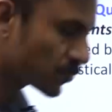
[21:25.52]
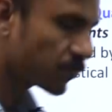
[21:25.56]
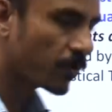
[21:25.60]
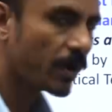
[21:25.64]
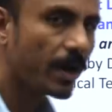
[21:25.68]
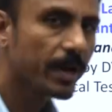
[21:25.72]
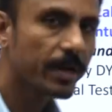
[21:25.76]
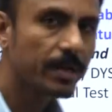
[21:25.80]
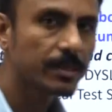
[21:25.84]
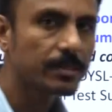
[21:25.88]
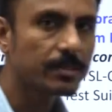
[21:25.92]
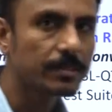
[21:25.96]

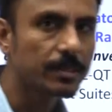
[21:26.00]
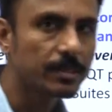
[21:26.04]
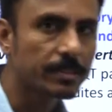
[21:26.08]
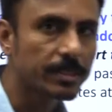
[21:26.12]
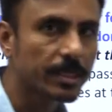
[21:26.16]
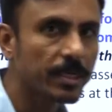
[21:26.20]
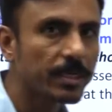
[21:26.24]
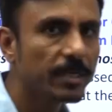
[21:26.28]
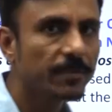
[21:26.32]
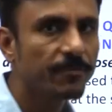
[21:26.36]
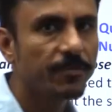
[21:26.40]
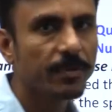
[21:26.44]
far as the
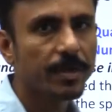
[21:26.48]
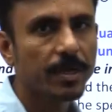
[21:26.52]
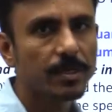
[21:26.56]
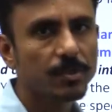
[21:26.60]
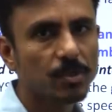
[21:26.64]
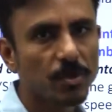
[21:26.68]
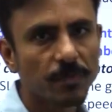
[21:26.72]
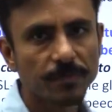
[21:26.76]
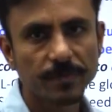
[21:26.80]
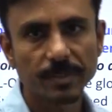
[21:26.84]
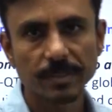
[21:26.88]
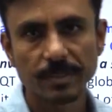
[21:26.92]

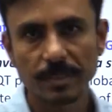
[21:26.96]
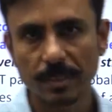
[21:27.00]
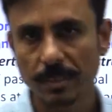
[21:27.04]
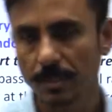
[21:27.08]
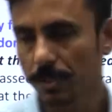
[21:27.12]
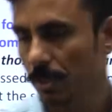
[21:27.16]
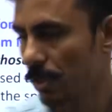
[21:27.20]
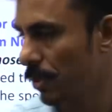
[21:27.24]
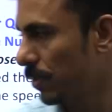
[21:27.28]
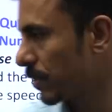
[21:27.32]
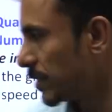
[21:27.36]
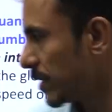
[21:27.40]
significance of this
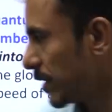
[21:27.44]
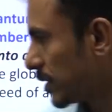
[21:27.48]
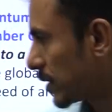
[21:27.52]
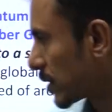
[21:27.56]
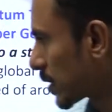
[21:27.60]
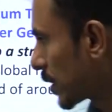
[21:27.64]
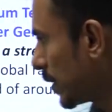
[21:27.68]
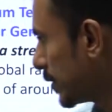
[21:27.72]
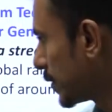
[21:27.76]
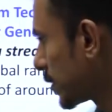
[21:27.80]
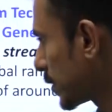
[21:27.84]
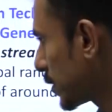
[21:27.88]
technology is
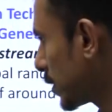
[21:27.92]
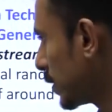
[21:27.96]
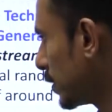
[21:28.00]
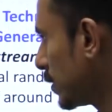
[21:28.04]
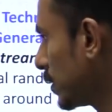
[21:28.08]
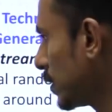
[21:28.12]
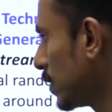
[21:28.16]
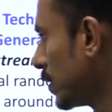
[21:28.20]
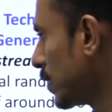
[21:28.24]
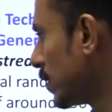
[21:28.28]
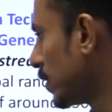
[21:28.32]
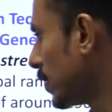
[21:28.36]

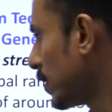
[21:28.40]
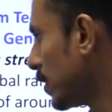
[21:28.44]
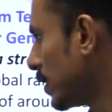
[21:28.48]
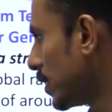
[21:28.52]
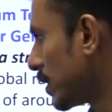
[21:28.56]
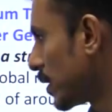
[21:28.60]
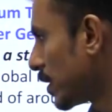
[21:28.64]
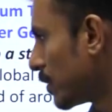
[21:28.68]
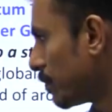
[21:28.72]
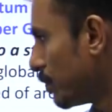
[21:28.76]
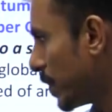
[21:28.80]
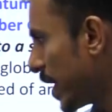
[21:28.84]
concerned,
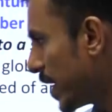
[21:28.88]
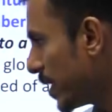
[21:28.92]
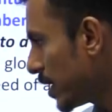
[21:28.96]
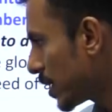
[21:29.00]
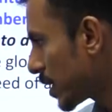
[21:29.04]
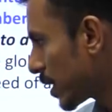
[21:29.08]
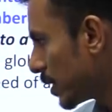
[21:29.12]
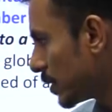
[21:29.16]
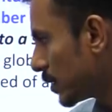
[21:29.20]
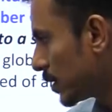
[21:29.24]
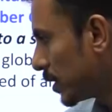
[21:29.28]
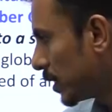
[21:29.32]
many
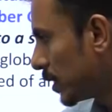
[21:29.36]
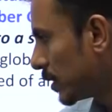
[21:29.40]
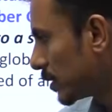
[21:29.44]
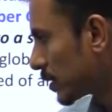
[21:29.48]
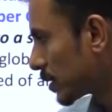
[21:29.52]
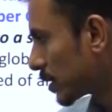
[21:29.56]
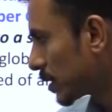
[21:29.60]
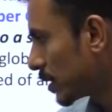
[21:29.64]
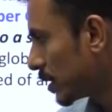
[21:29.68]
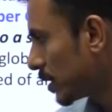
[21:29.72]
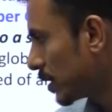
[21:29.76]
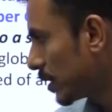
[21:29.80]

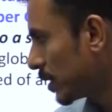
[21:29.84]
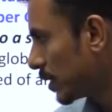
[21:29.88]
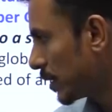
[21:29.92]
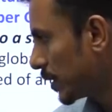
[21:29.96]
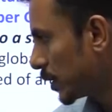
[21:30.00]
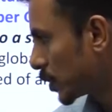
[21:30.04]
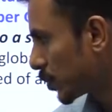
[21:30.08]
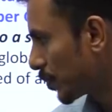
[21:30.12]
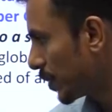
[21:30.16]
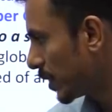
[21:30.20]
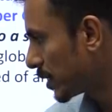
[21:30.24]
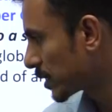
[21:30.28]
countries,
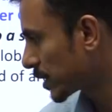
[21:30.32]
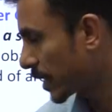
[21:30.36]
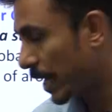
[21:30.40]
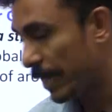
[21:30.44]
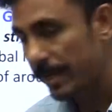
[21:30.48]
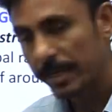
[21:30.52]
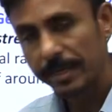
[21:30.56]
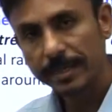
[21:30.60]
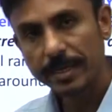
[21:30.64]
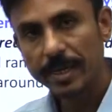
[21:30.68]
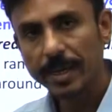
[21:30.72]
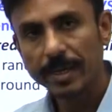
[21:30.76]
especially,
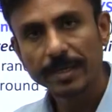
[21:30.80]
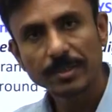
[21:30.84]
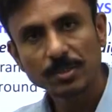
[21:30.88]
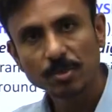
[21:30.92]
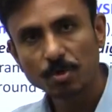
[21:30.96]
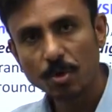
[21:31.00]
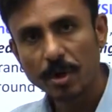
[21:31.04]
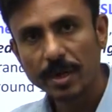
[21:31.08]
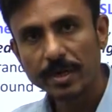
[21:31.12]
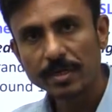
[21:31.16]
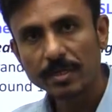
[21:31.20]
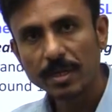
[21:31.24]
and India has
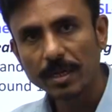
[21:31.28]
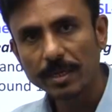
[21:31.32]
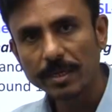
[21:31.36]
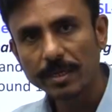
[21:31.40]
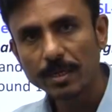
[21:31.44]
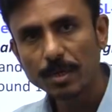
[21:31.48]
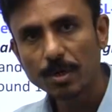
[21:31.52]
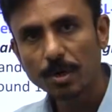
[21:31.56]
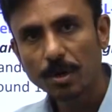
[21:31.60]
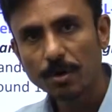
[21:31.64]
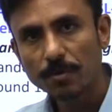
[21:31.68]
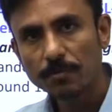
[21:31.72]
joined the
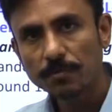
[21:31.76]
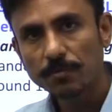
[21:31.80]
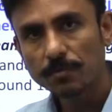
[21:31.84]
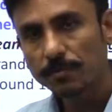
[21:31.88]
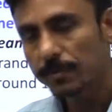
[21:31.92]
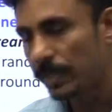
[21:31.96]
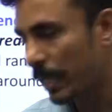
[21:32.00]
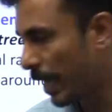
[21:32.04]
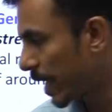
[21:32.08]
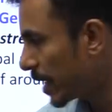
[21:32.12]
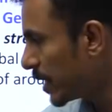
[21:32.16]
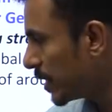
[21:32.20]
league of
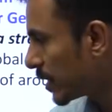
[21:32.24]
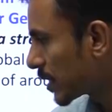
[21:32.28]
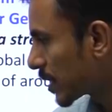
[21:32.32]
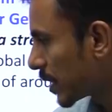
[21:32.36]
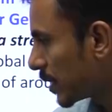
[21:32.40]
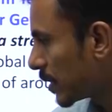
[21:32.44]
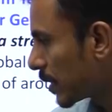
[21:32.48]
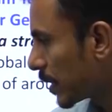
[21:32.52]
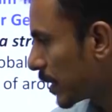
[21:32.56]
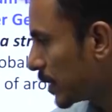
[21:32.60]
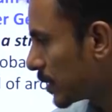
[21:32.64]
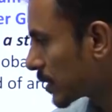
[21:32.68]
the elite
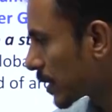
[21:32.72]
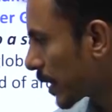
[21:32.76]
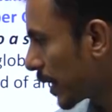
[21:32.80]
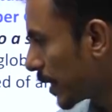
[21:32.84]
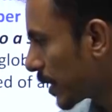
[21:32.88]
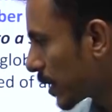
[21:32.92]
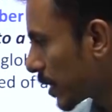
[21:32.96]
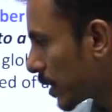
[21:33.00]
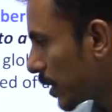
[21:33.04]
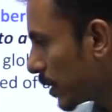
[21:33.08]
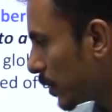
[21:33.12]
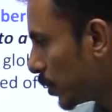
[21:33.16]
countries
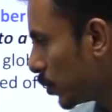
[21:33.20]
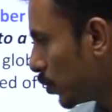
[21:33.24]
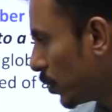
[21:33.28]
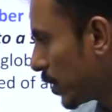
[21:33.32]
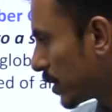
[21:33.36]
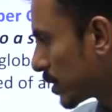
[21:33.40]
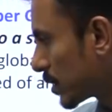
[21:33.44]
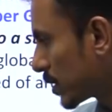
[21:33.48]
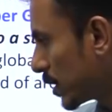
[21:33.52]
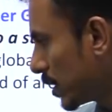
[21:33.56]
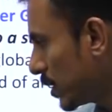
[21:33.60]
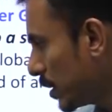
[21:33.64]
like
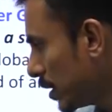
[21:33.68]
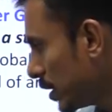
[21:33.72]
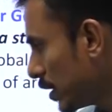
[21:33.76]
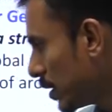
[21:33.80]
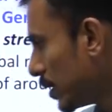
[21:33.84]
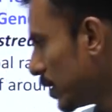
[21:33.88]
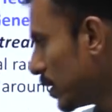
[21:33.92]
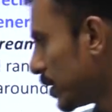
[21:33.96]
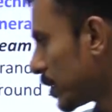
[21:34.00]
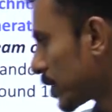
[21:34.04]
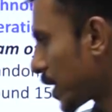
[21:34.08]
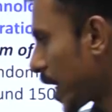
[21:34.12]
USA,
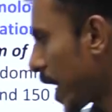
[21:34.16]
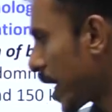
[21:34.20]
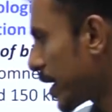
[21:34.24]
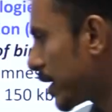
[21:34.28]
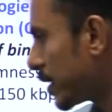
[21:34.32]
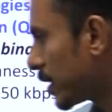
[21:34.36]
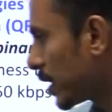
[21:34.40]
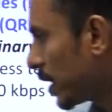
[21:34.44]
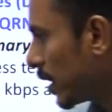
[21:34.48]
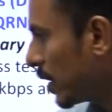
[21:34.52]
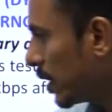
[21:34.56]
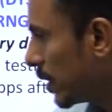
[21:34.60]

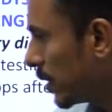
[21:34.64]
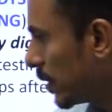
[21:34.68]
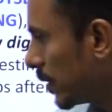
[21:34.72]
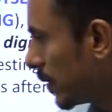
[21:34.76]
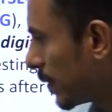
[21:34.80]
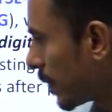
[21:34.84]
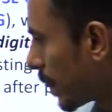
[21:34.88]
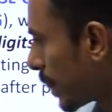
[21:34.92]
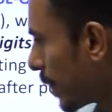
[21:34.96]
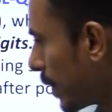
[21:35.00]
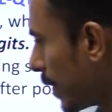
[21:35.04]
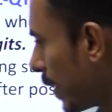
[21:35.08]
Canada,
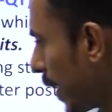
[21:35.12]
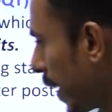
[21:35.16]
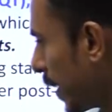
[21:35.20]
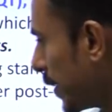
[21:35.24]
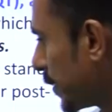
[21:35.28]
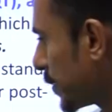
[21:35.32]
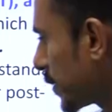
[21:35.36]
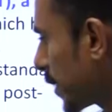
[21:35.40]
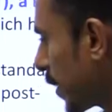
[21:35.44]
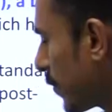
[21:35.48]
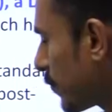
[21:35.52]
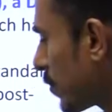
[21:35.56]

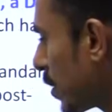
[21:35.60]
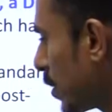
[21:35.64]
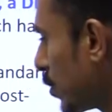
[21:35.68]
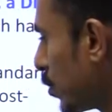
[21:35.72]
and several